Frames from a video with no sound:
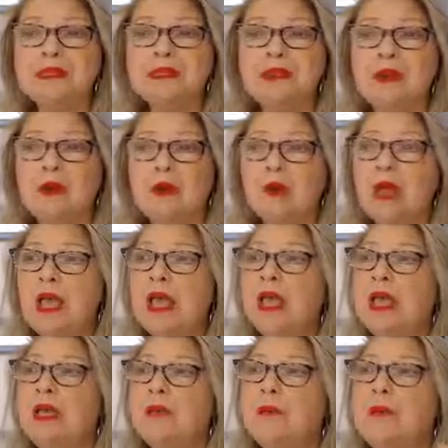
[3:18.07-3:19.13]
So
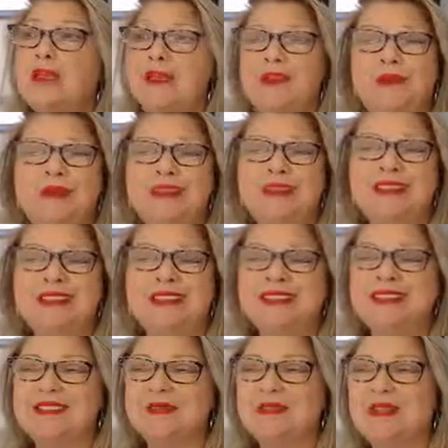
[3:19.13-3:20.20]
we had three
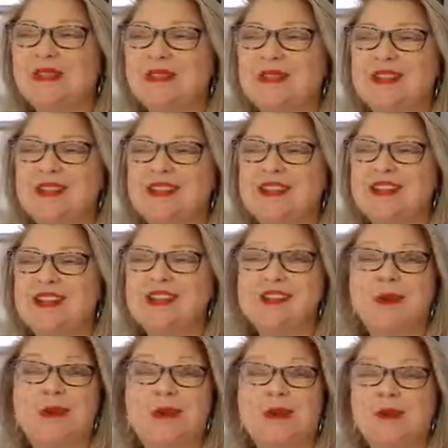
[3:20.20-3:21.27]
choices. So I'm going to talk to you
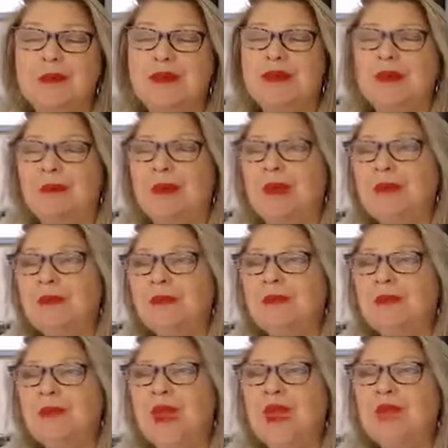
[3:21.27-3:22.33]
about them a little bit.
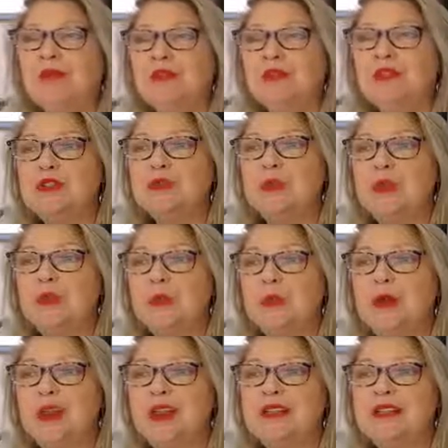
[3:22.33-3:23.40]
First one
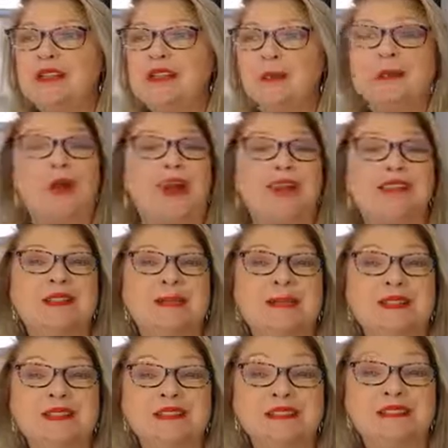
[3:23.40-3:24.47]
was
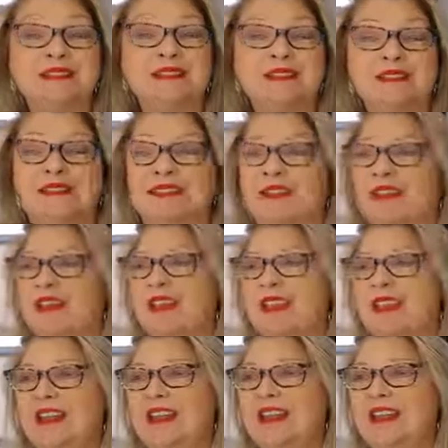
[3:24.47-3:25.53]
proximal,
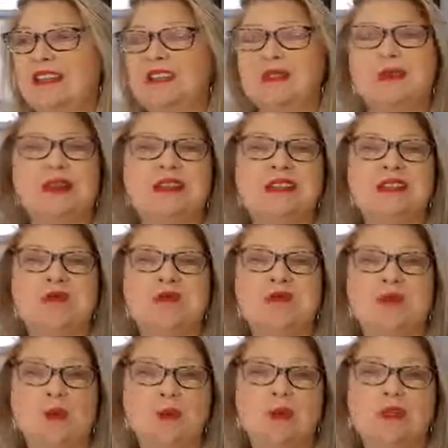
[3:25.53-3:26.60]
the next one is
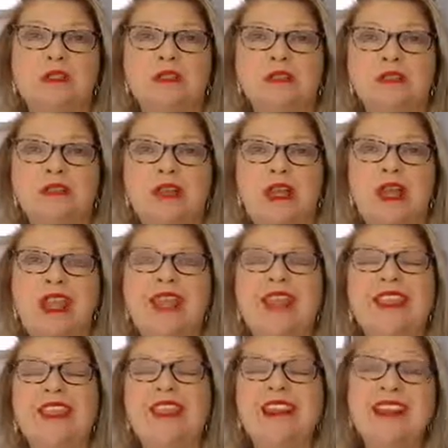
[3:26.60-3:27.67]
focal,
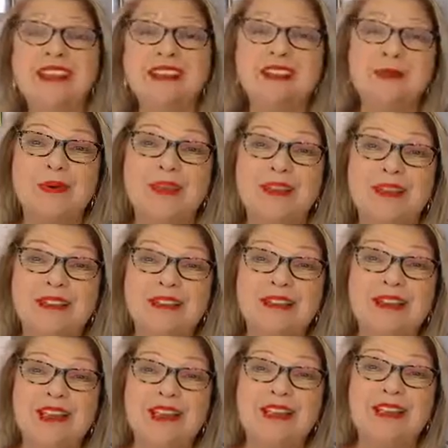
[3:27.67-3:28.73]
and the next one
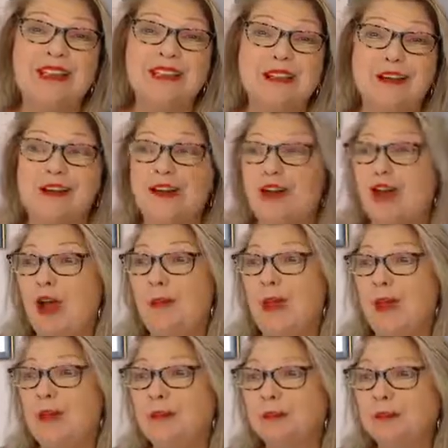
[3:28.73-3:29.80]
is autonomic.